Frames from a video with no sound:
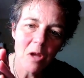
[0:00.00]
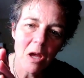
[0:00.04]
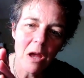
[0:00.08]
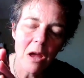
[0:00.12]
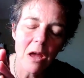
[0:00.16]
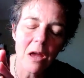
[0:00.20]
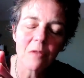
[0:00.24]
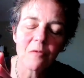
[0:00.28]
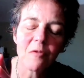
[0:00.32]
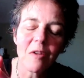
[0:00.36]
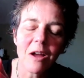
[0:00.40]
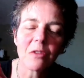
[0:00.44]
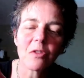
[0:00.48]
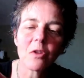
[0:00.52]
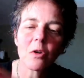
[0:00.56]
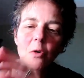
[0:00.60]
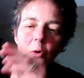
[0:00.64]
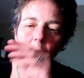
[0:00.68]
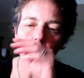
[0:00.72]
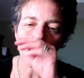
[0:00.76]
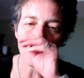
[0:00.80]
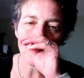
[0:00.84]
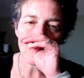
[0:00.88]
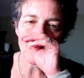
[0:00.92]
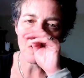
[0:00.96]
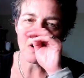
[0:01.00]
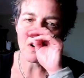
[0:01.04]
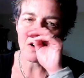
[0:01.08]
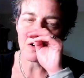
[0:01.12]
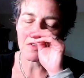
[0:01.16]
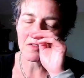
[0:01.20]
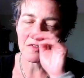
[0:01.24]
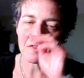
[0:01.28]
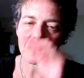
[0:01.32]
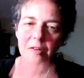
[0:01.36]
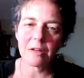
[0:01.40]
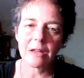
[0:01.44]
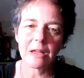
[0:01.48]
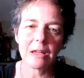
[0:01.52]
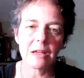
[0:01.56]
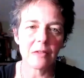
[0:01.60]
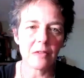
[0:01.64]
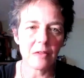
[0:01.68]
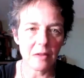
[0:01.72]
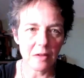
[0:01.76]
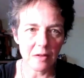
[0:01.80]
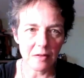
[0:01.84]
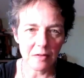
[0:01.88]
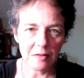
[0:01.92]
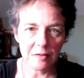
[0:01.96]
In fact, the court cards in
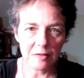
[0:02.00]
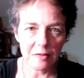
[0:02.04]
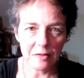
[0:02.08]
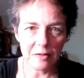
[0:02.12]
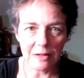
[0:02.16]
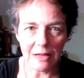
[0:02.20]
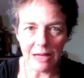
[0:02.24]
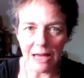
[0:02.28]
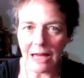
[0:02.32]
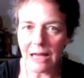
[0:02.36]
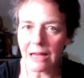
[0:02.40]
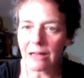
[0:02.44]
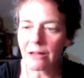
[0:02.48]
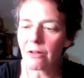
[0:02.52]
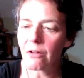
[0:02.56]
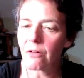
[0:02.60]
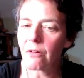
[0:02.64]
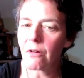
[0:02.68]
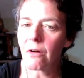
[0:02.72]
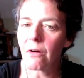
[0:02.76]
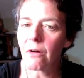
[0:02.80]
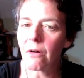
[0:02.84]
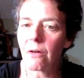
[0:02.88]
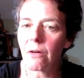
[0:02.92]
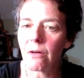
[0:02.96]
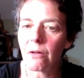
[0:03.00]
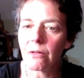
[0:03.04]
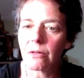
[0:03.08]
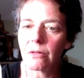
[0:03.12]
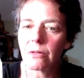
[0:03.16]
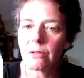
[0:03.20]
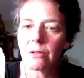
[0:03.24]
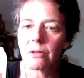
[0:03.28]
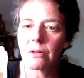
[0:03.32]
this deck are all